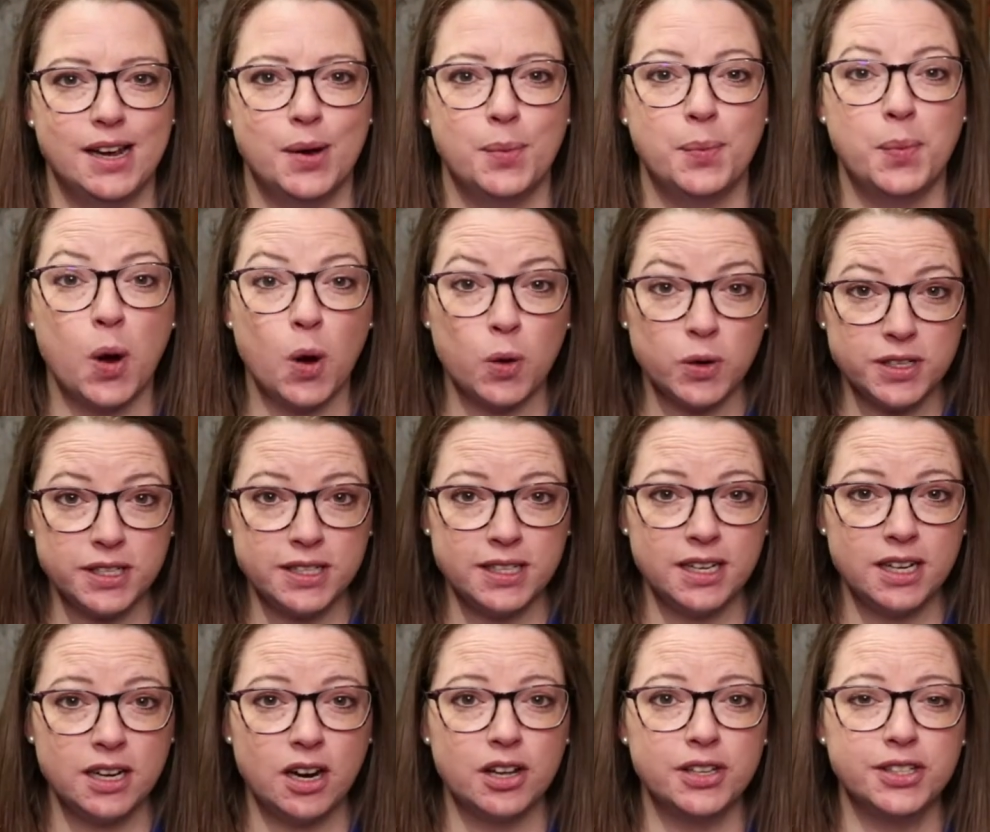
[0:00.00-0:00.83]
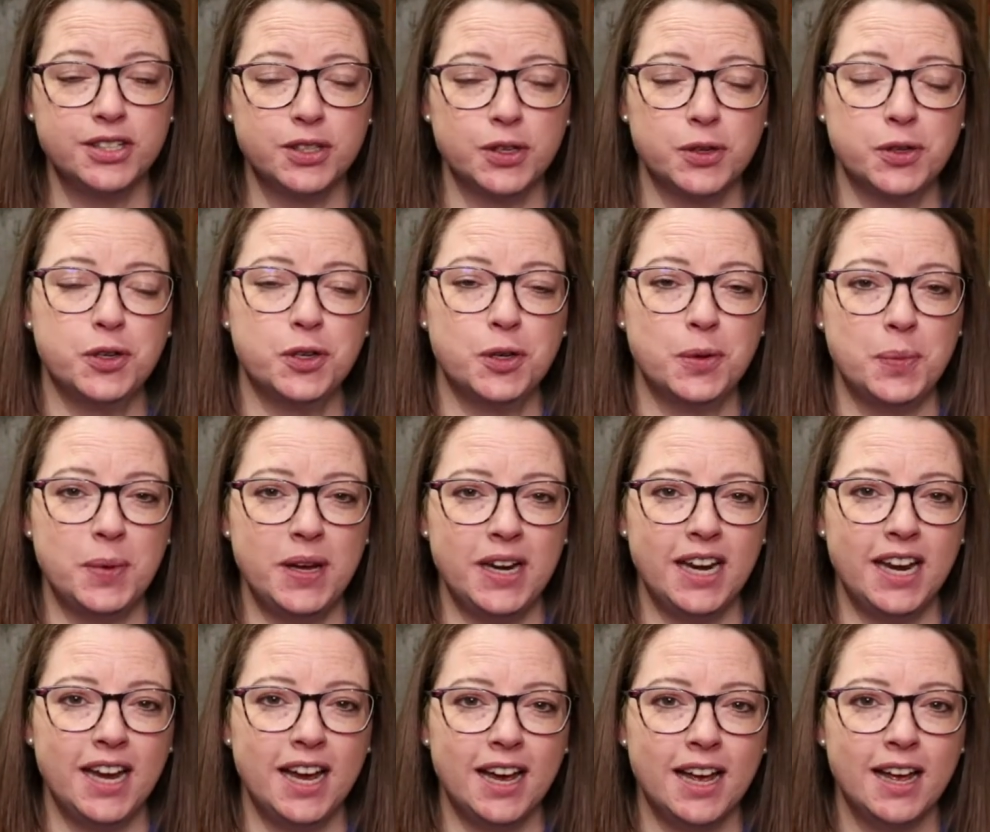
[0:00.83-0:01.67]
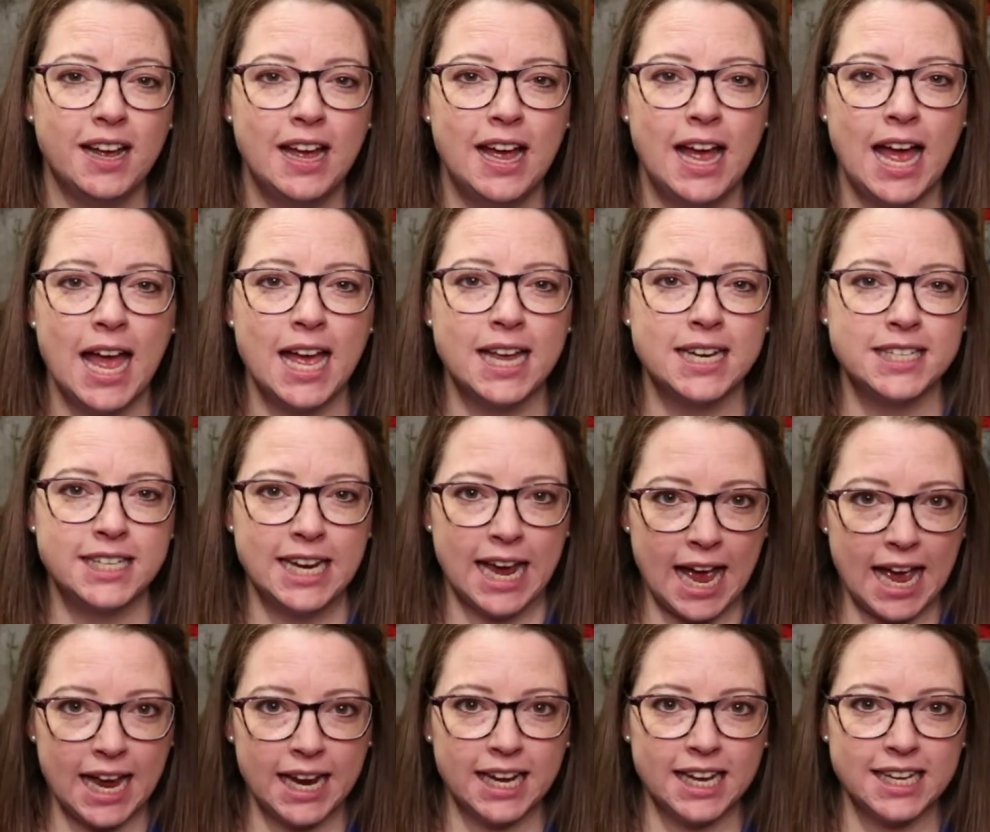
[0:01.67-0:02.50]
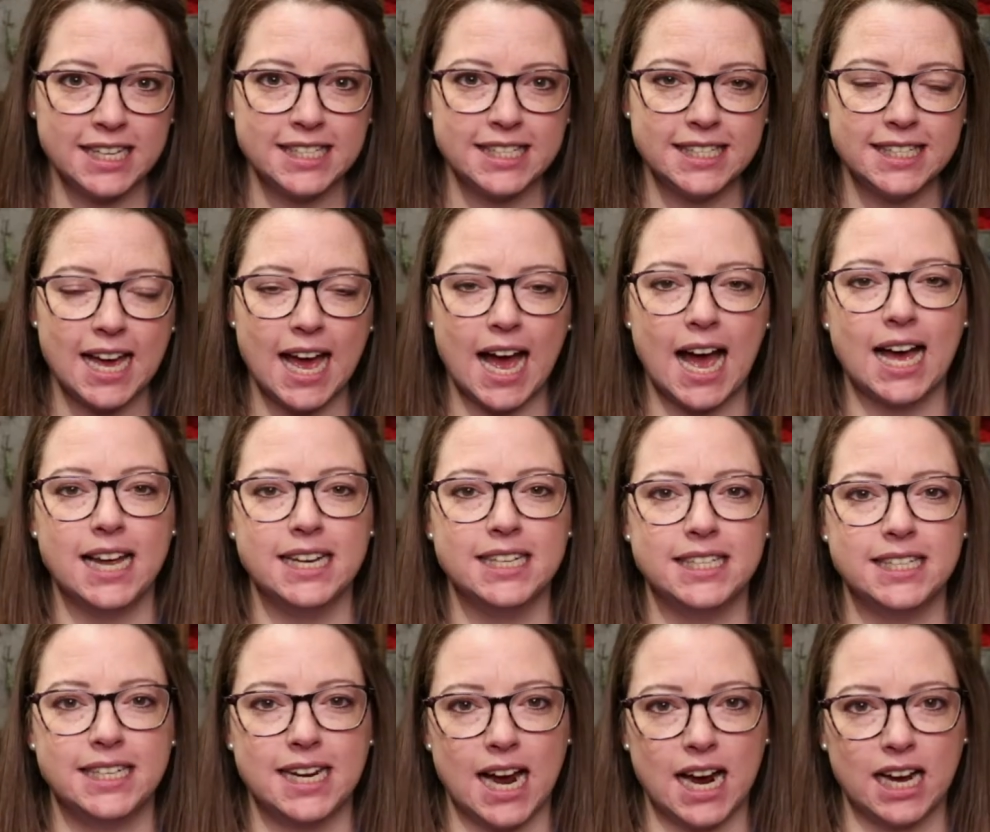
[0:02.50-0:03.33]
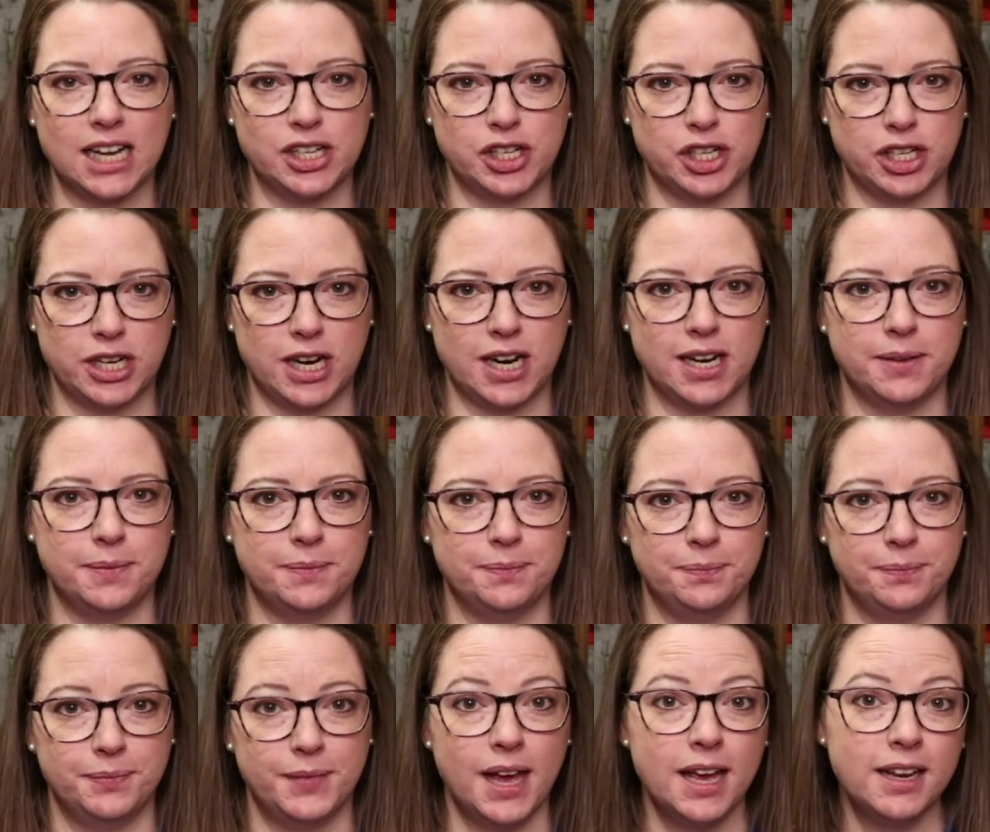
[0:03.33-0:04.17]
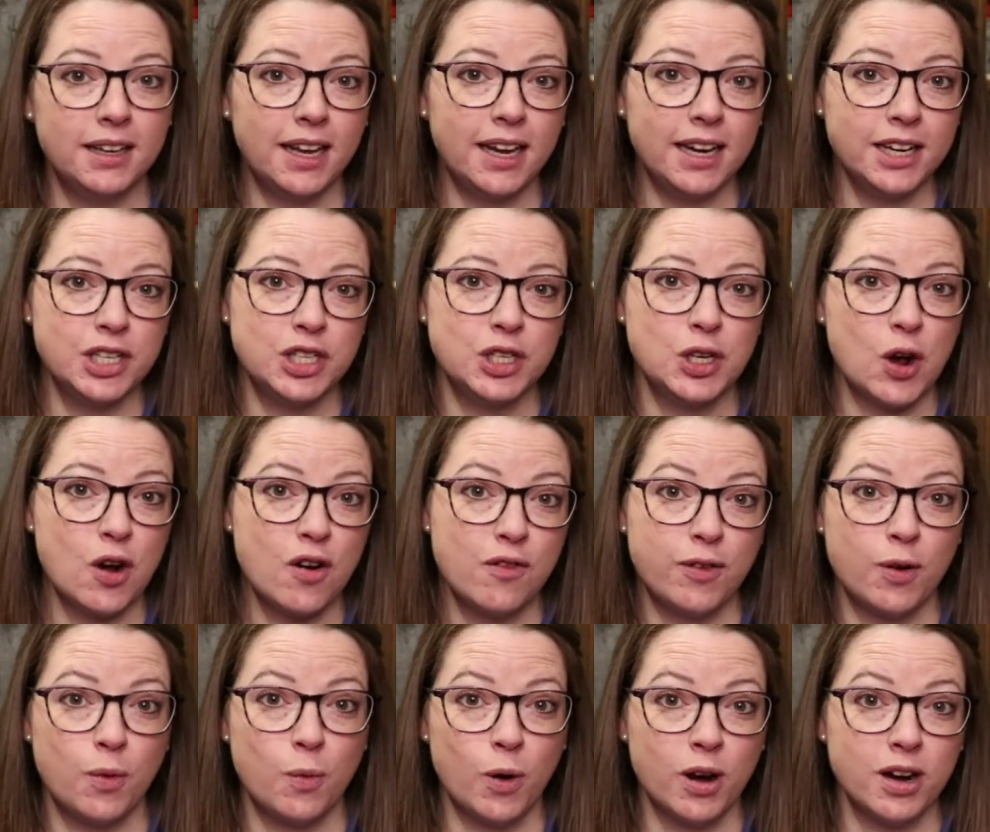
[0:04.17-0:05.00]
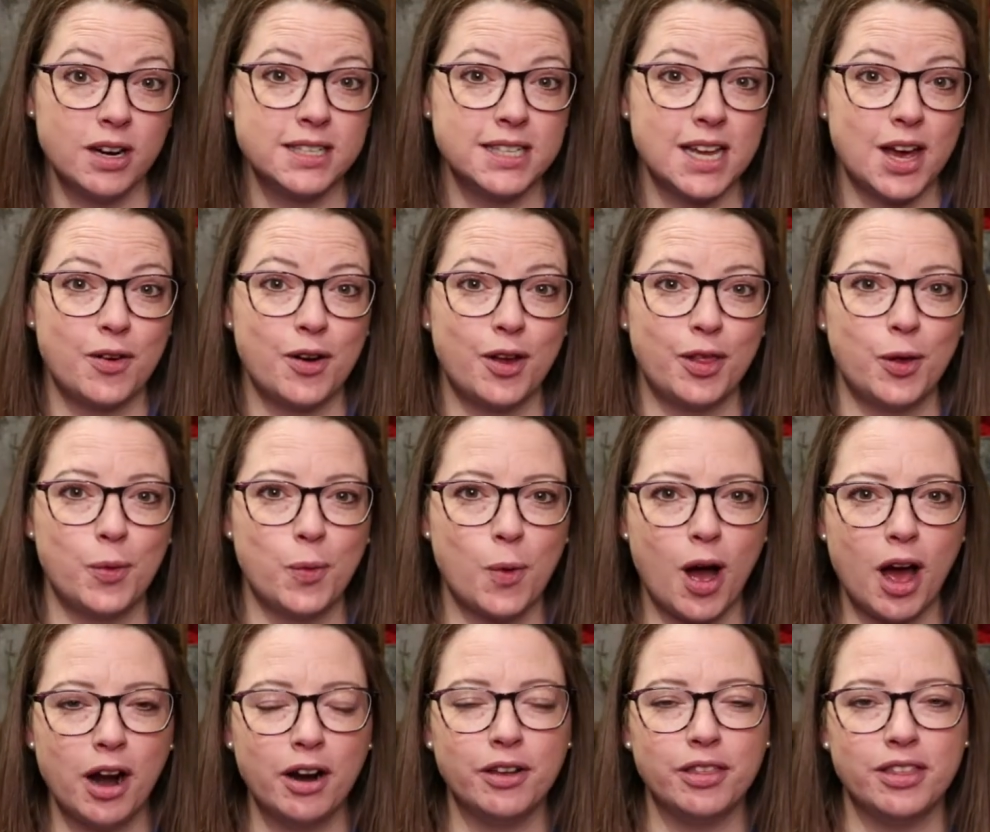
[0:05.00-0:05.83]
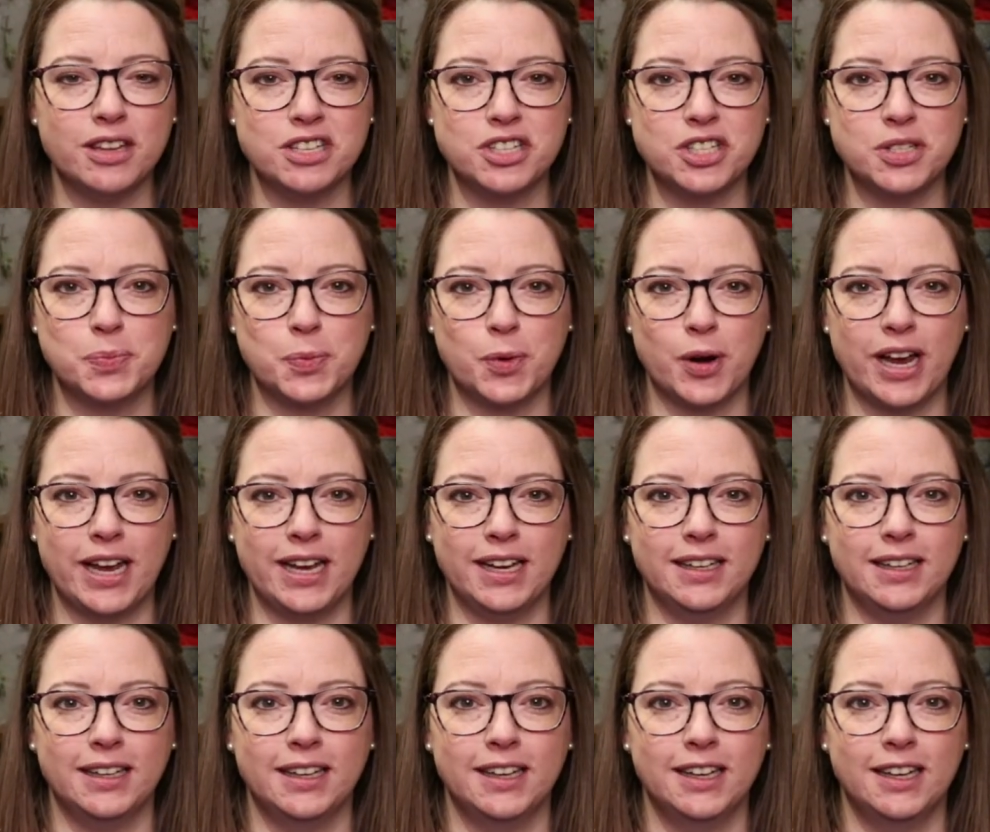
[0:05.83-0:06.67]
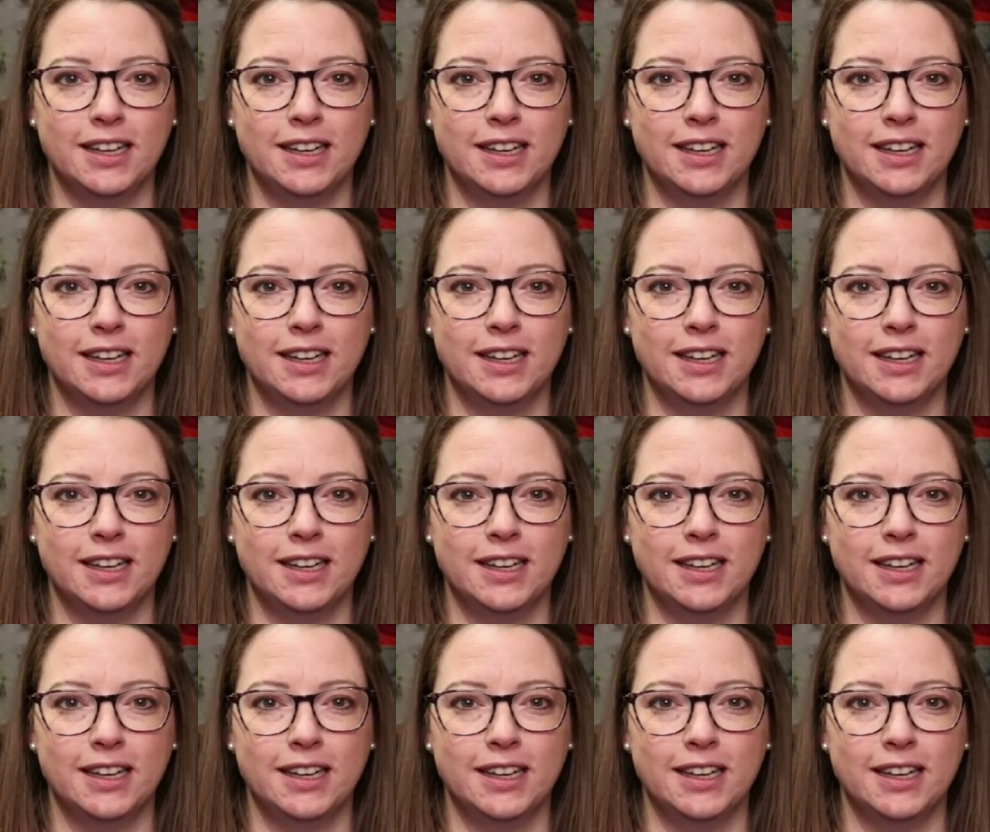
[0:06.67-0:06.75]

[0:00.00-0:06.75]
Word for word: Post it on social media and tag us at TackleShare. And let us know if it works out on the water this spring.